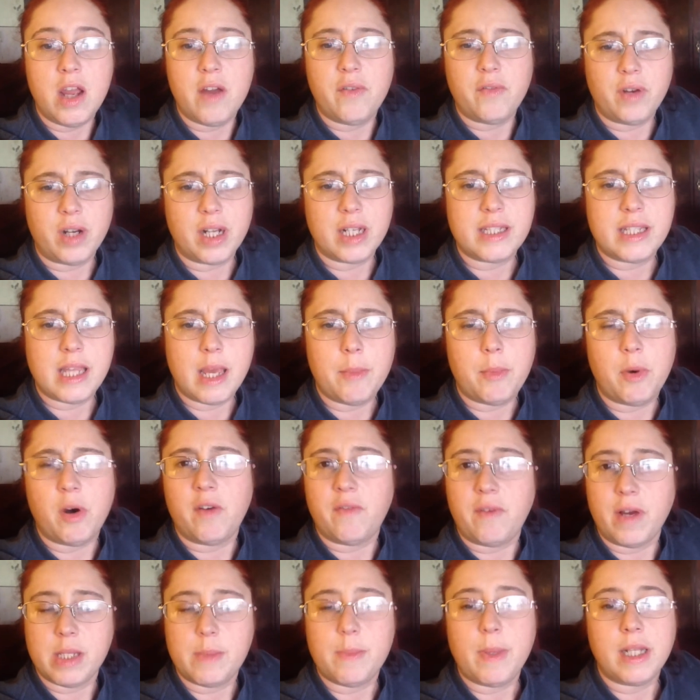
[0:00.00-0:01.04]
For example,
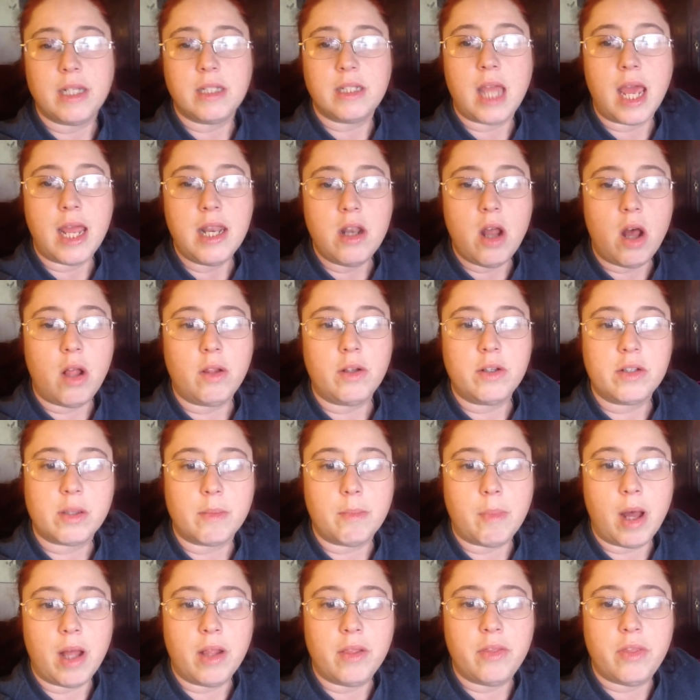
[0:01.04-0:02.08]
if I spend $10 a
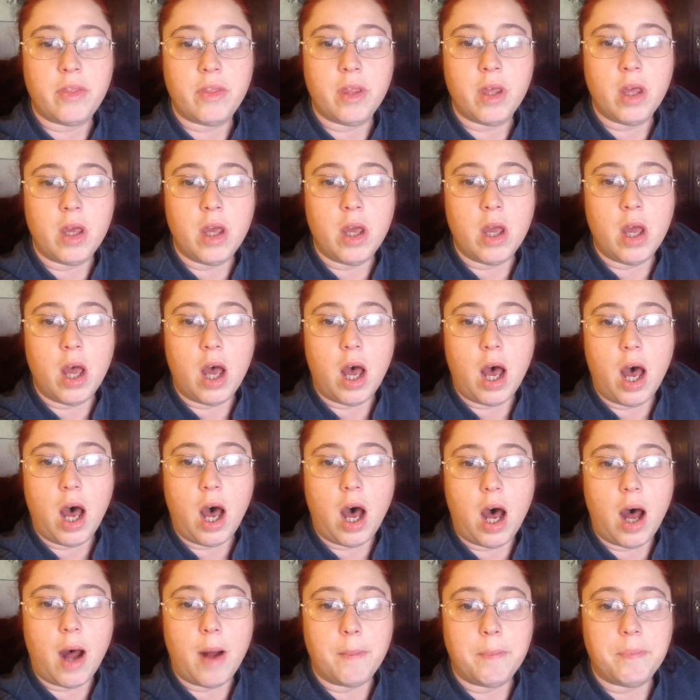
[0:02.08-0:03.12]
month
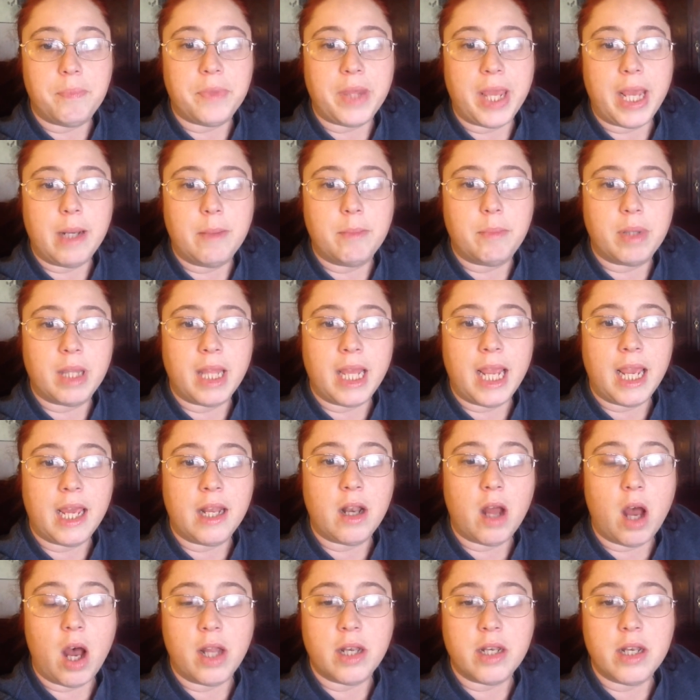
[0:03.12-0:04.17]
um, and
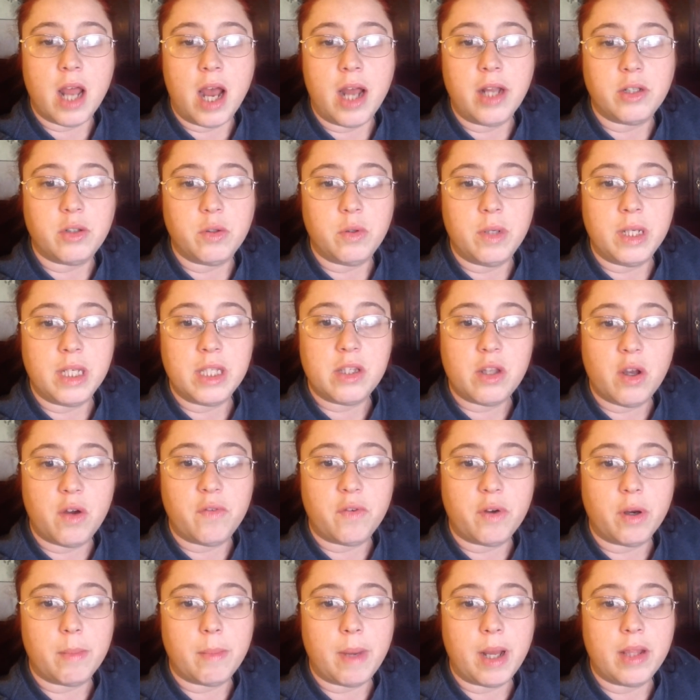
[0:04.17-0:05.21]
plan on not doing so
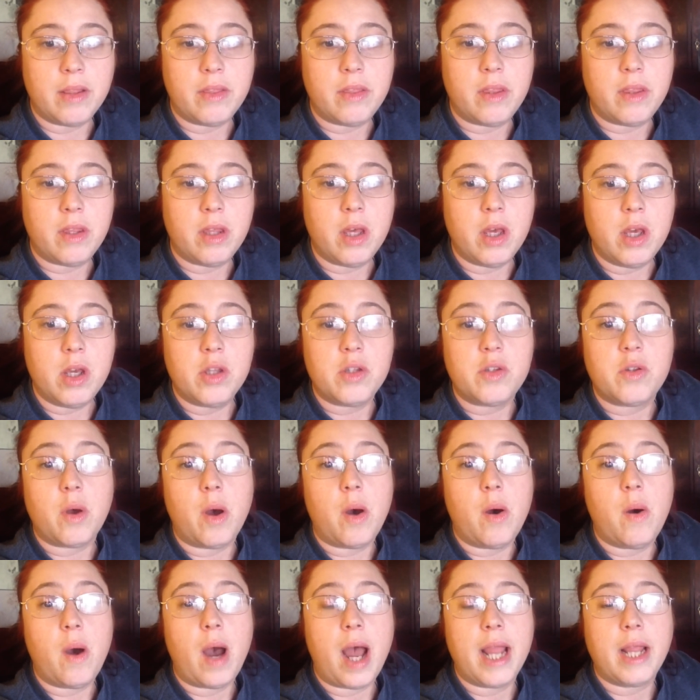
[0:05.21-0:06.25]
for a month,
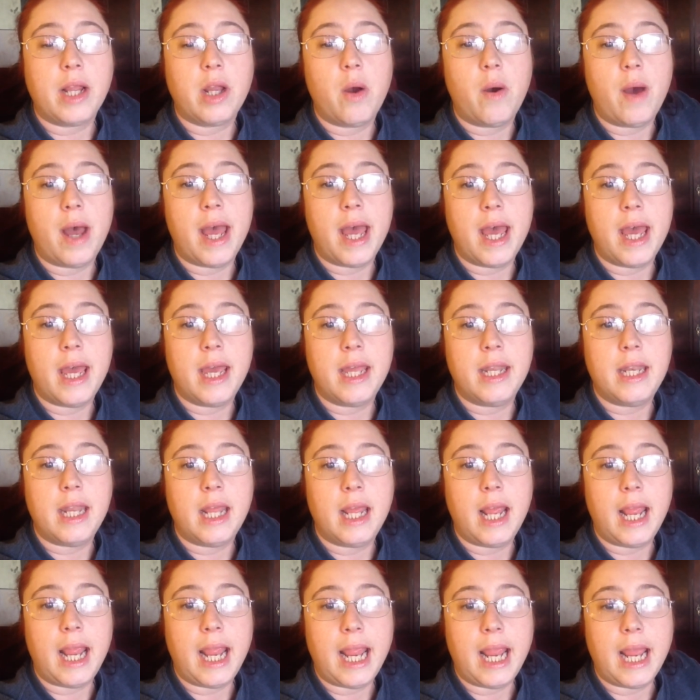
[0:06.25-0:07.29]
so I go ahead
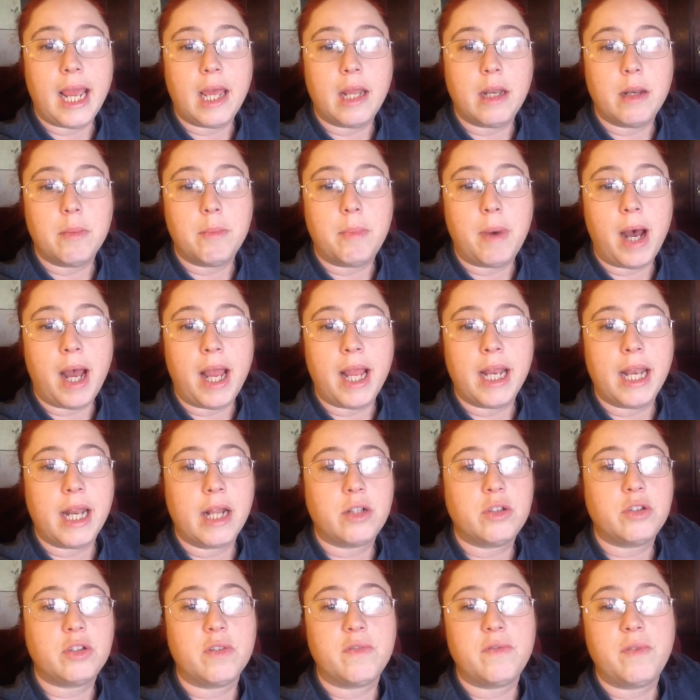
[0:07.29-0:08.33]
and buy an
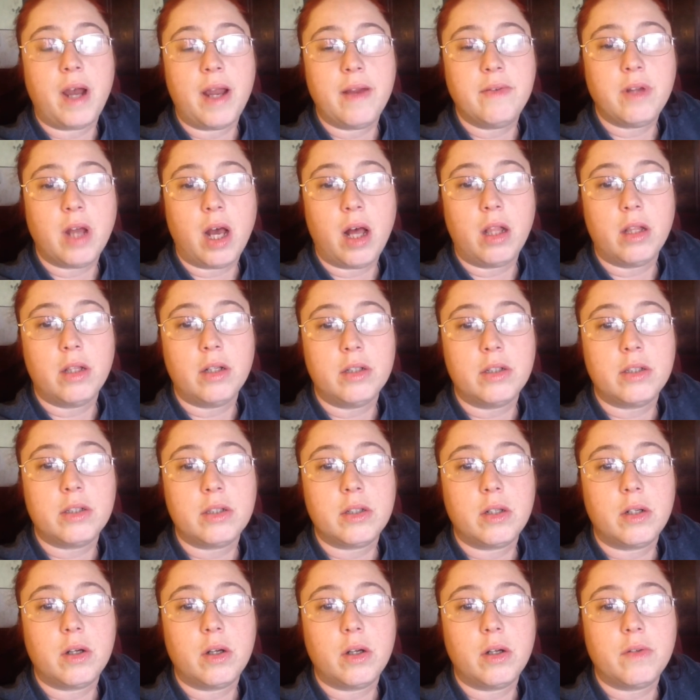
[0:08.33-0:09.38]
extra $5
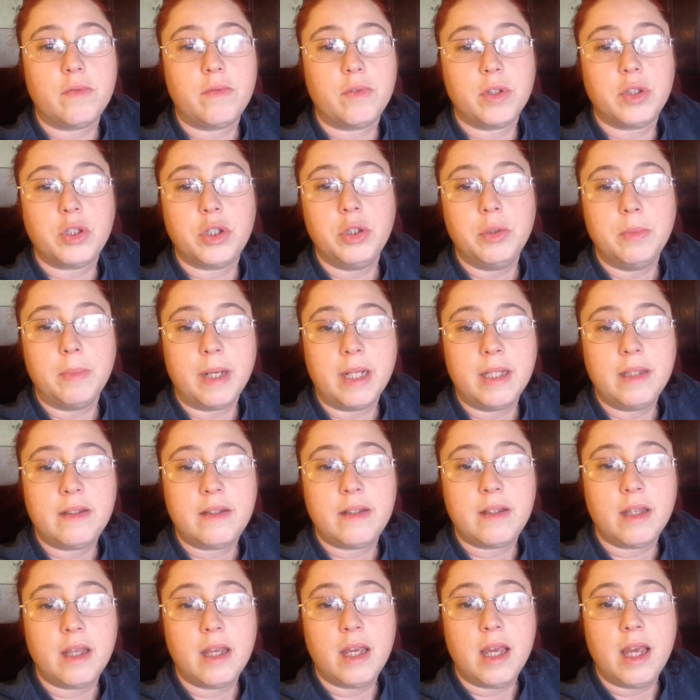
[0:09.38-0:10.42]
for two
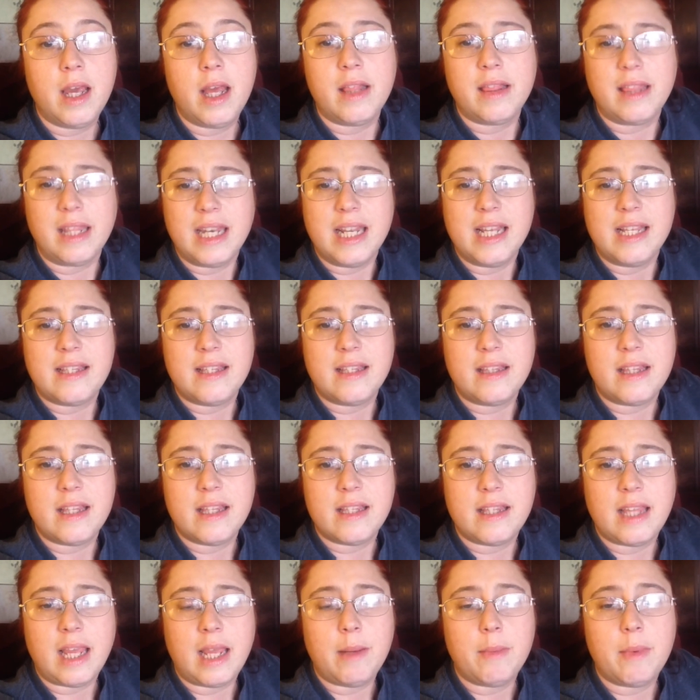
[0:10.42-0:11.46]
months, then isn't the
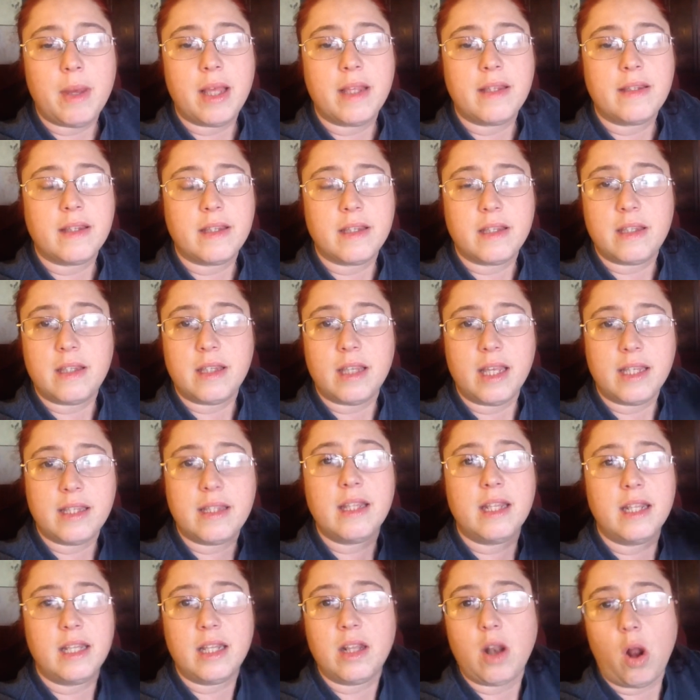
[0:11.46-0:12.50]
same as
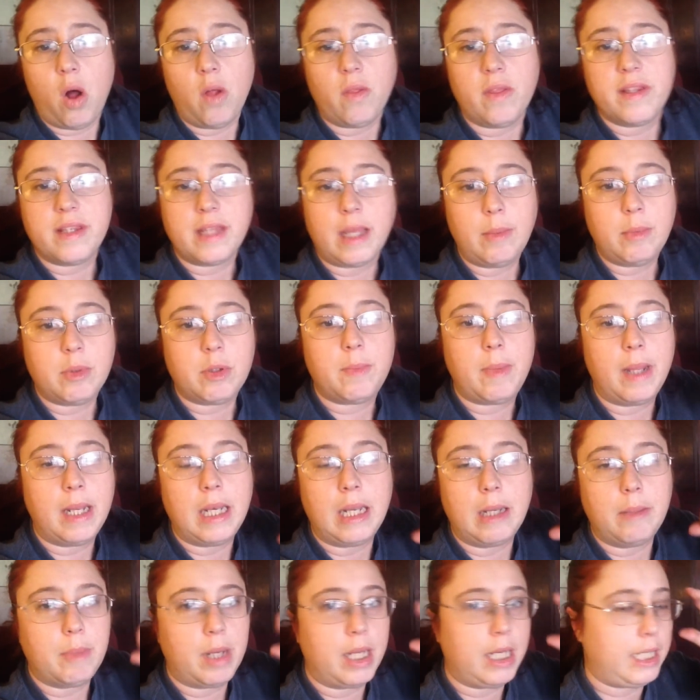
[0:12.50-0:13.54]
isn't all the same
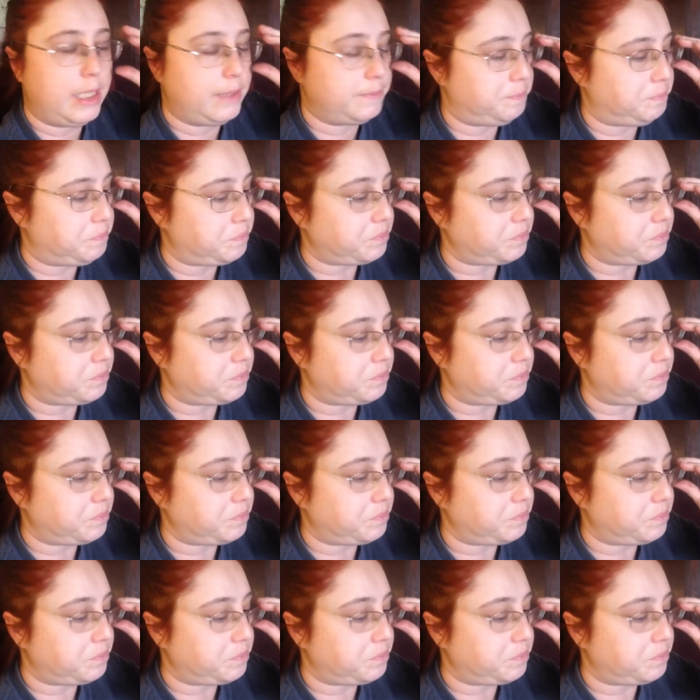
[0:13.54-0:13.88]
spending money?